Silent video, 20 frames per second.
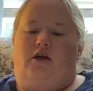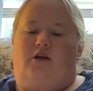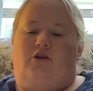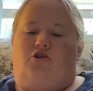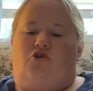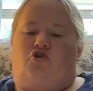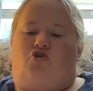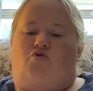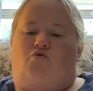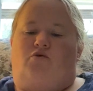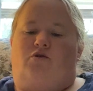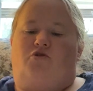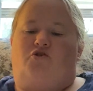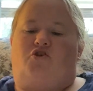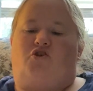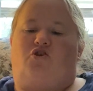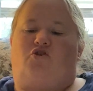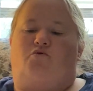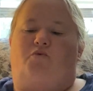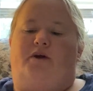the squirrel
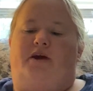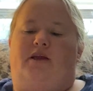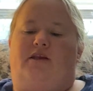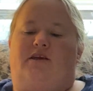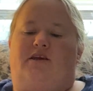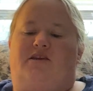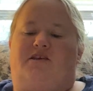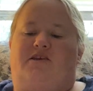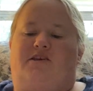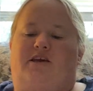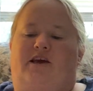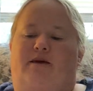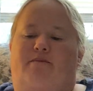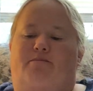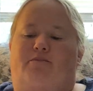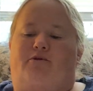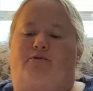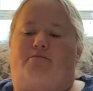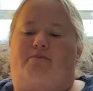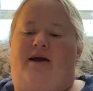squeaked and
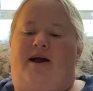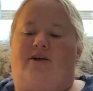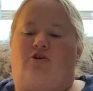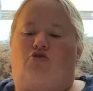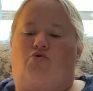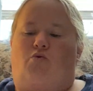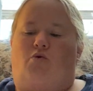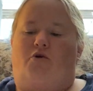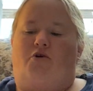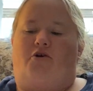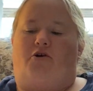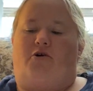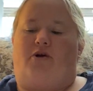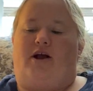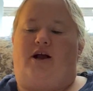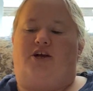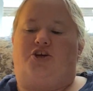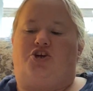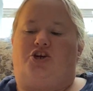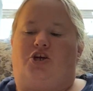scampered back toward her
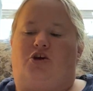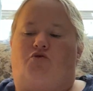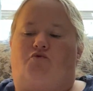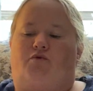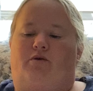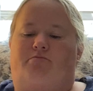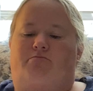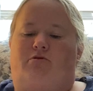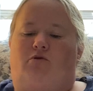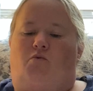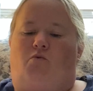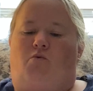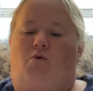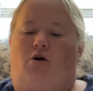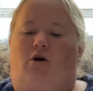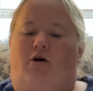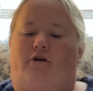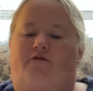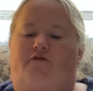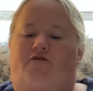as she gripped the
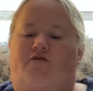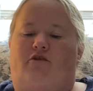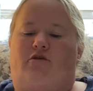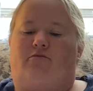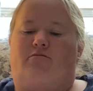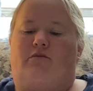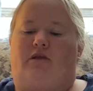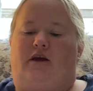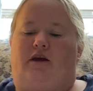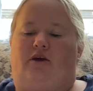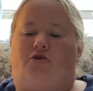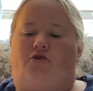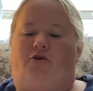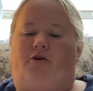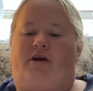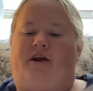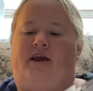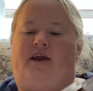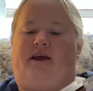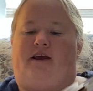wand firmly in her
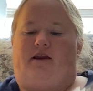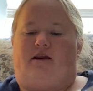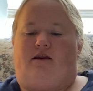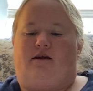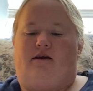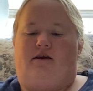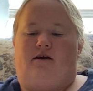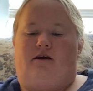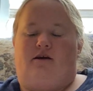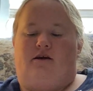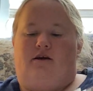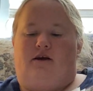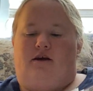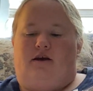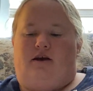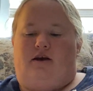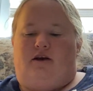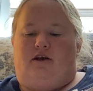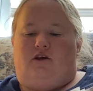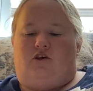hand.
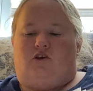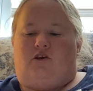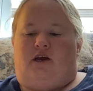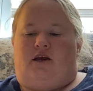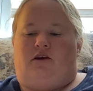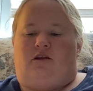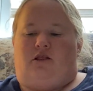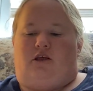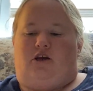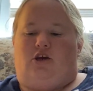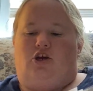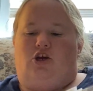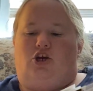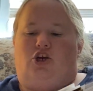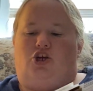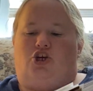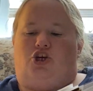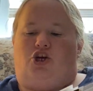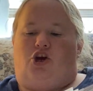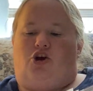Suddenly,
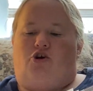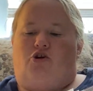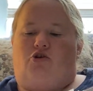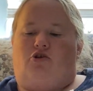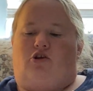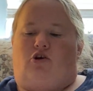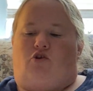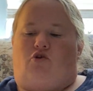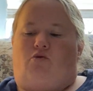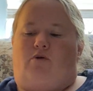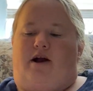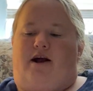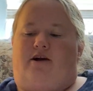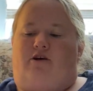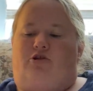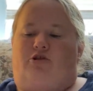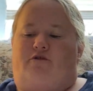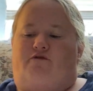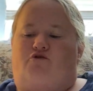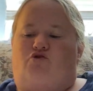she heard the
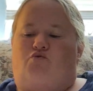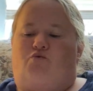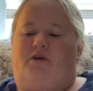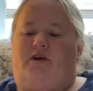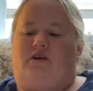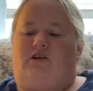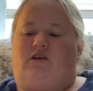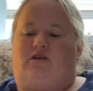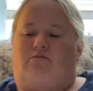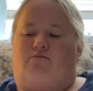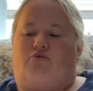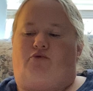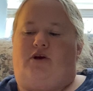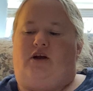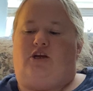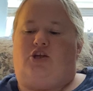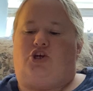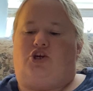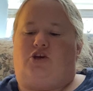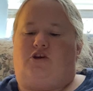crackle of twigs and
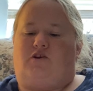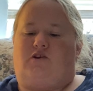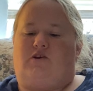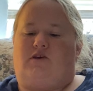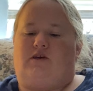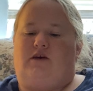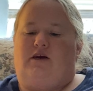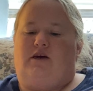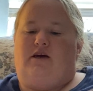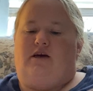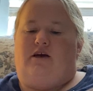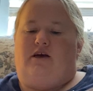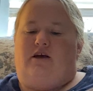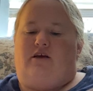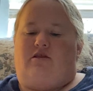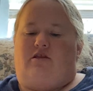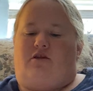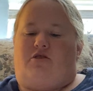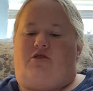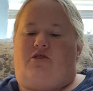branches.
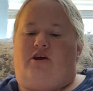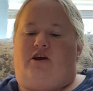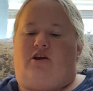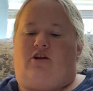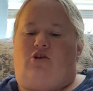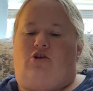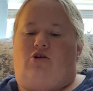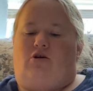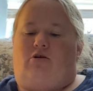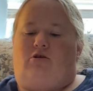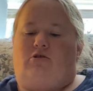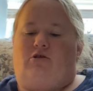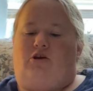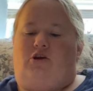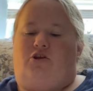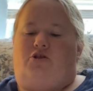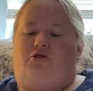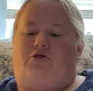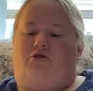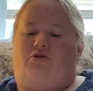The thick,
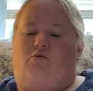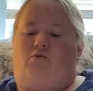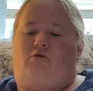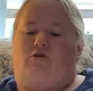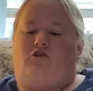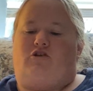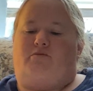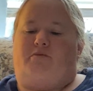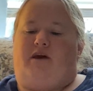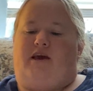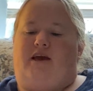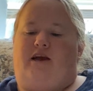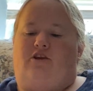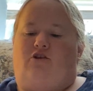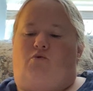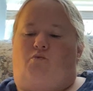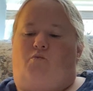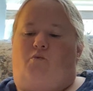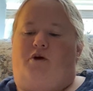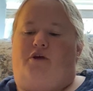gnarly thorns began
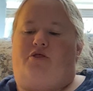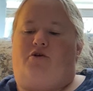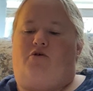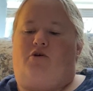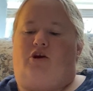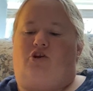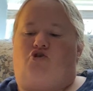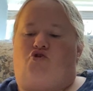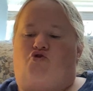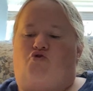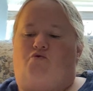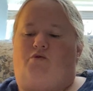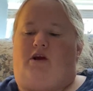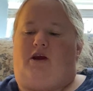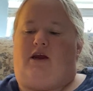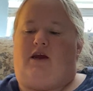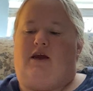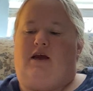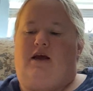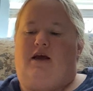to wither and
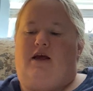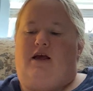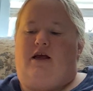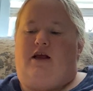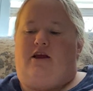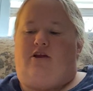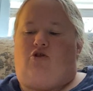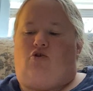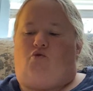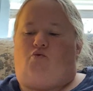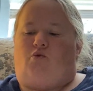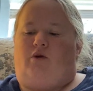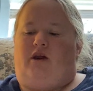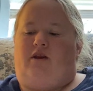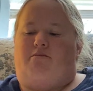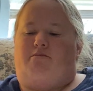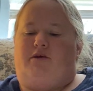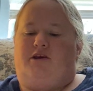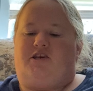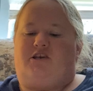shrink, and the
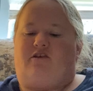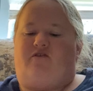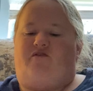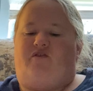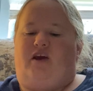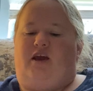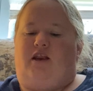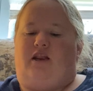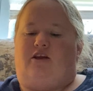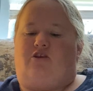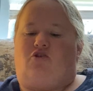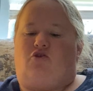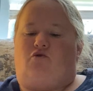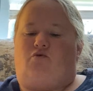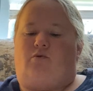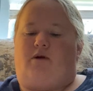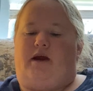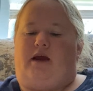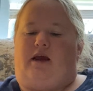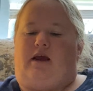green mist faded to
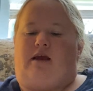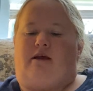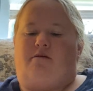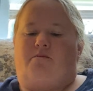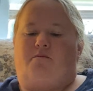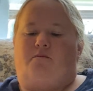gray.